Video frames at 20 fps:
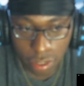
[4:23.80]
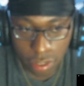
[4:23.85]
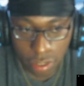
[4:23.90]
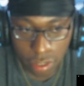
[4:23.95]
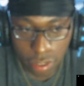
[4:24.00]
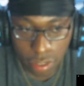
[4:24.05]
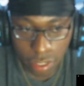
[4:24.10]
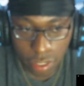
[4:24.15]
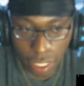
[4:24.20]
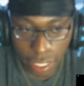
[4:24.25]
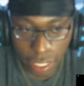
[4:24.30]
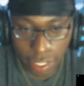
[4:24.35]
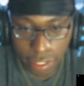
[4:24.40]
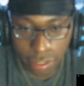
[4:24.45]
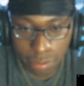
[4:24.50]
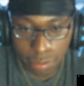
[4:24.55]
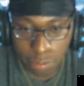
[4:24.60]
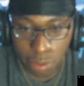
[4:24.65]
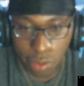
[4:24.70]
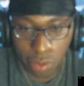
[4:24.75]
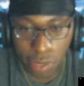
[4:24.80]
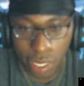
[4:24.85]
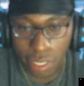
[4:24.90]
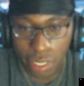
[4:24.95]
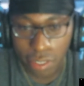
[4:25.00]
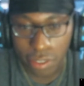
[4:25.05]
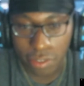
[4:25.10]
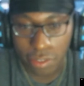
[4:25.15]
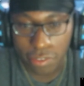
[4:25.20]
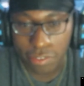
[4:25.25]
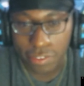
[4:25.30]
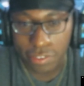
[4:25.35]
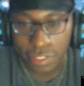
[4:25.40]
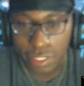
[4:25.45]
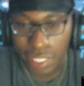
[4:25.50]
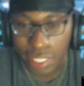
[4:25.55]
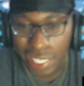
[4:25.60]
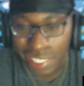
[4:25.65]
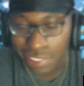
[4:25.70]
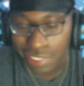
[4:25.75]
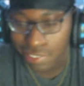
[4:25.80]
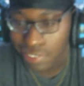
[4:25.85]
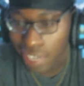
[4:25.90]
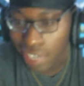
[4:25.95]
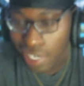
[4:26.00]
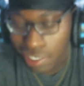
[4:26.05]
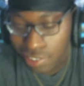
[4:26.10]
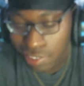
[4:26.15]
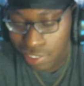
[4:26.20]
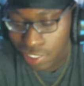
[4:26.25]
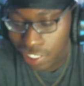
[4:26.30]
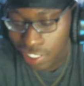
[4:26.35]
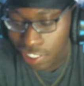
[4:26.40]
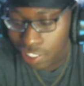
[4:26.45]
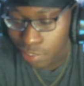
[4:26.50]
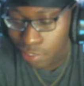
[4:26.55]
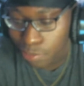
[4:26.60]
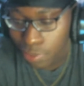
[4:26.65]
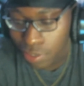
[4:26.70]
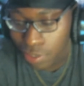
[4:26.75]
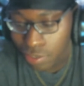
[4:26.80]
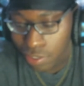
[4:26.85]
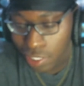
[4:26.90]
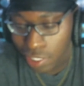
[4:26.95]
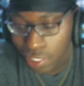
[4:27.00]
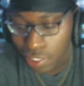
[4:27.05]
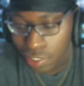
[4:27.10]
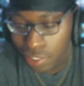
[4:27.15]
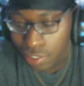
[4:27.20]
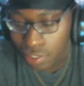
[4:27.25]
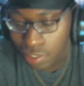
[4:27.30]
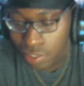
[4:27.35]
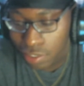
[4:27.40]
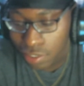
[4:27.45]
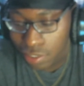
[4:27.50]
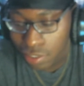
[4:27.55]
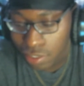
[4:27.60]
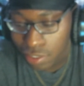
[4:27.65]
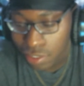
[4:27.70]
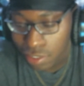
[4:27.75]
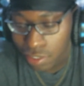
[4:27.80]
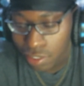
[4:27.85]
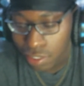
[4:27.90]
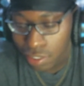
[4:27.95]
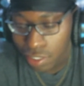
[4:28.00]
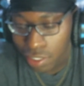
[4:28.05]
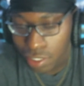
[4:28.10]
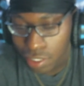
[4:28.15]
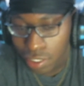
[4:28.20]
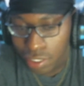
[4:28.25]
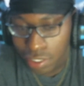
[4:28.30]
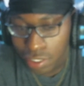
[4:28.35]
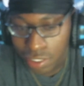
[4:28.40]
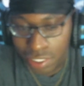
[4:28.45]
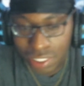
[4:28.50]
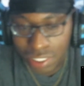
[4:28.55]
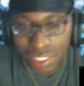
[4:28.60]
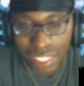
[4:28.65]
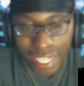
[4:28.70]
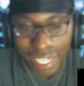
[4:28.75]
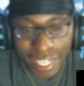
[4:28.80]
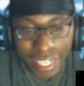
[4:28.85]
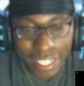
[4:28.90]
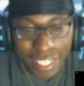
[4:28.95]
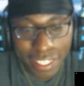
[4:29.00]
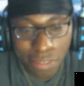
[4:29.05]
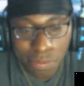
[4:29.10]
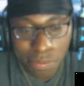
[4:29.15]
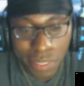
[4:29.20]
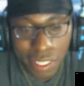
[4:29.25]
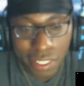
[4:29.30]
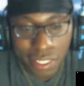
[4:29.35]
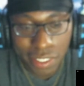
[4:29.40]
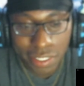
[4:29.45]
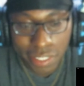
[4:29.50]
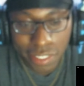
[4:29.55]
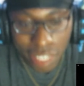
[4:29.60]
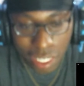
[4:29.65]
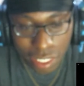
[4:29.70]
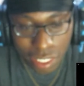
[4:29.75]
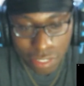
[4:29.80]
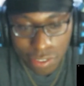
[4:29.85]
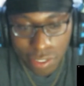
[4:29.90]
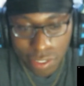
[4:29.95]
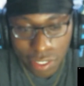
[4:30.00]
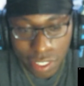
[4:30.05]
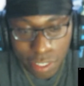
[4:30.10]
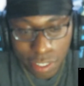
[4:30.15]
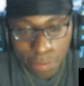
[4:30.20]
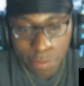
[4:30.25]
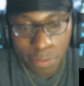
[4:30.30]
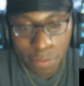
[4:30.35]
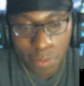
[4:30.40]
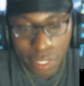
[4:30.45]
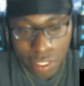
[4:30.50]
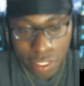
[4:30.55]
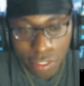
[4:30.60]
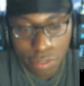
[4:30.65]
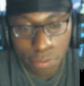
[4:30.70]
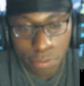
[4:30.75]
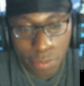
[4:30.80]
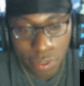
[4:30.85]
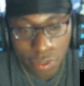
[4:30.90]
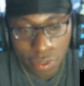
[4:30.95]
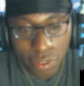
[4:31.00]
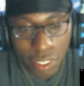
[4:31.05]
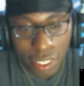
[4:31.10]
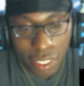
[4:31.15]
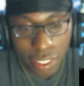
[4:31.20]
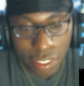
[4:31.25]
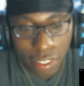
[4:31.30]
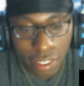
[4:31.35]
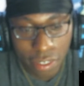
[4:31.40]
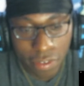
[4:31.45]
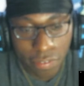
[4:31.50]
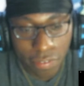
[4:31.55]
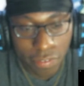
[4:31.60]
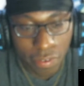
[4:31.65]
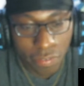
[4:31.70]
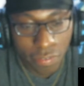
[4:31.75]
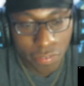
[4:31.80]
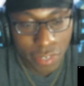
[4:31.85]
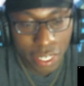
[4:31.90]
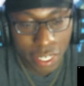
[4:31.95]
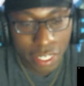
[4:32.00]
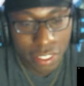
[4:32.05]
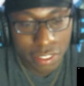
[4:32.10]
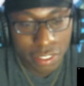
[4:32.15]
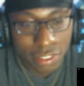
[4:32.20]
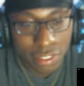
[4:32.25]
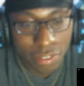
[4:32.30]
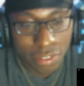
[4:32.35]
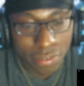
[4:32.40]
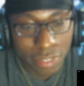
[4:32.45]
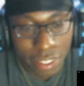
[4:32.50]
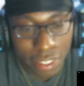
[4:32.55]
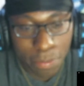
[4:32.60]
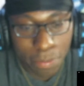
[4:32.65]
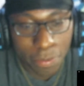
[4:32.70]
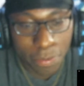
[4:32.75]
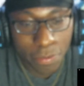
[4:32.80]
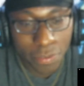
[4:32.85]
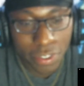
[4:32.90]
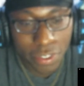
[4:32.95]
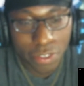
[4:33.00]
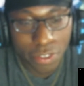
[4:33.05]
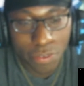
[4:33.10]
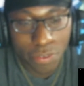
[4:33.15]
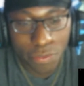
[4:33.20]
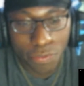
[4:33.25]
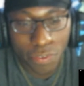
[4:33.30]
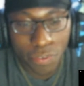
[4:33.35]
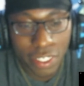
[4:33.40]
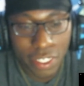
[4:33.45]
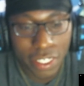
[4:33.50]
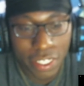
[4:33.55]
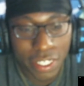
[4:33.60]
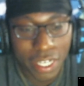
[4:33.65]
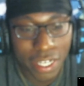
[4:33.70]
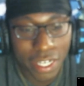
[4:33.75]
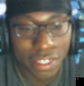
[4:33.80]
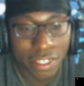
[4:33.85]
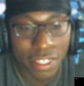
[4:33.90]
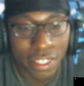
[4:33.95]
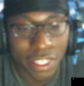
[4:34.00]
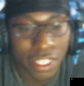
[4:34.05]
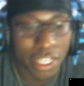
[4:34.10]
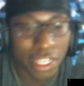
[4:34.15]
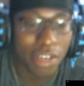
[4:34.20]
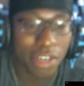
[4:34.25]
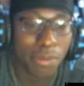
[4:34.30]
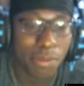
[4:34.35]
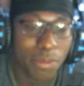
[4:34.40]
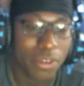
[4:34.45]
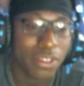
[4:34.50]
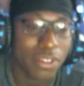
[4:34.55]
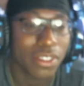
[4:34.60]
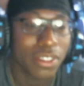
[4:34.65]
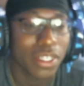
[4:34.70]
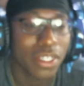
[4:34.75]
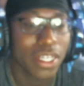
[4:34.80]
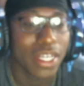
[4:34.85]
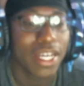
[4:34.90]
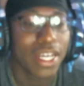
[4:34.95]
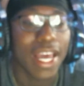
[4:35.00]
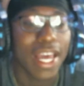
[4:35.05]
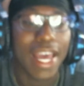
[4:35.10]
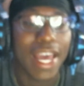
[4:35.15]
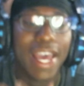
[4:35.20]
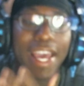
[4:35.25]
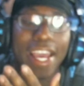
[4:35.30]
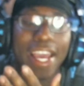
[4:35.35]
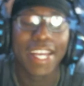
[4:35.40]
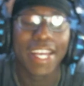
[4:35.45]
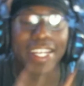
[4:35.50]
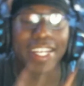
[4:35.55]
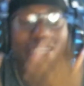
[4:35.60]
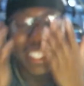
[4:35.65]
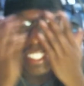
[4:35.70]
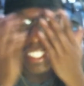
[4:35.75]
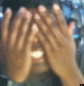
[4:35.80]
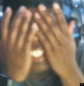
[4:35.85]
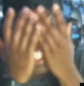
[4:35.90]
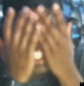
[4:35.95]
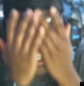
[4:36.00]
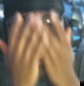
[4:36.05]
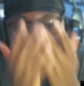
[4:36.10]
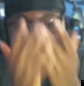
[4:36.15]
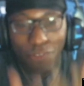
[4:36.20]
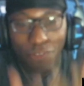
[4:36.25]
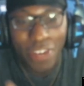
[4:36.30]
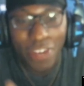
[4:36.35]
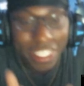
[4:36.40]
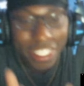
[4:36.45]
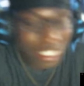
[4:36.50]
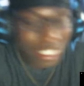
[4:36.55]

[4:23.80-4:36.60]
Like, bro, I, I don't, I don't, I don't get it, bro. Like, just hand a man a dollar and help him out, bro. Like, if not, don't help him. What do you fucking got a camera in this nigga face? You